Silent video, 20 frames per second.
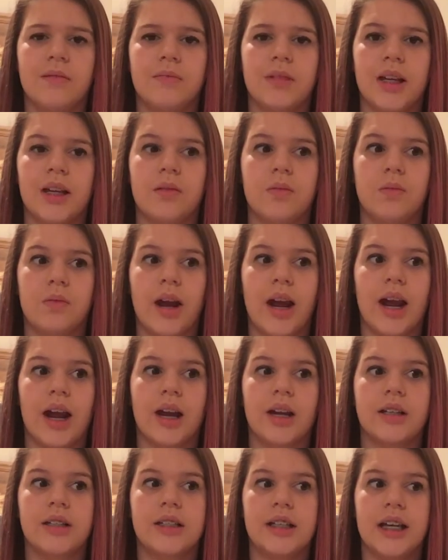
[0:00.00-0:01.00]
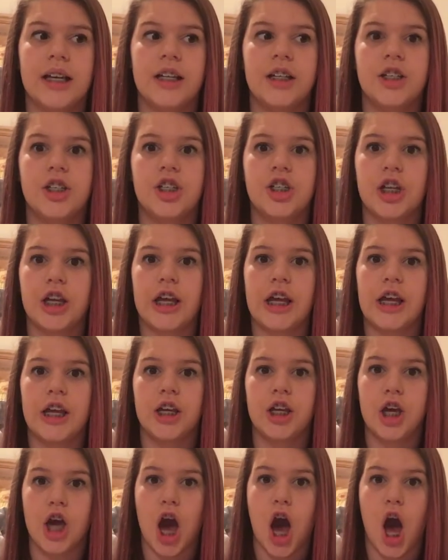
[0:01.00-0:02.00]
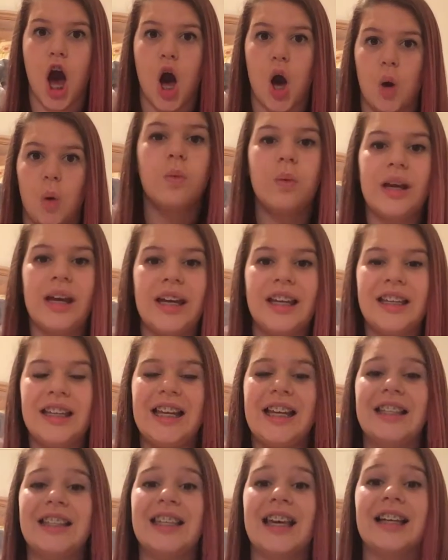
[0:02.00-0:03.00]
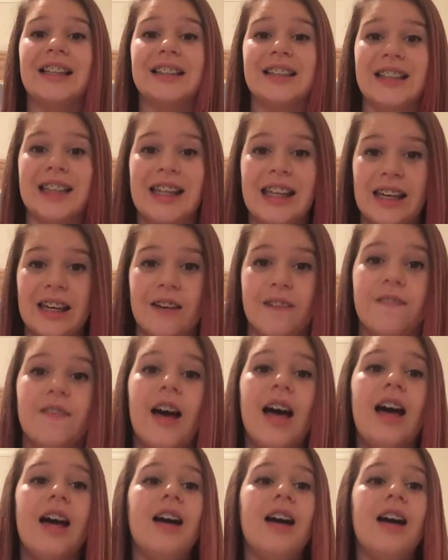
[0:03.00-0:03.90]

I'm like, where did she go? We need to leave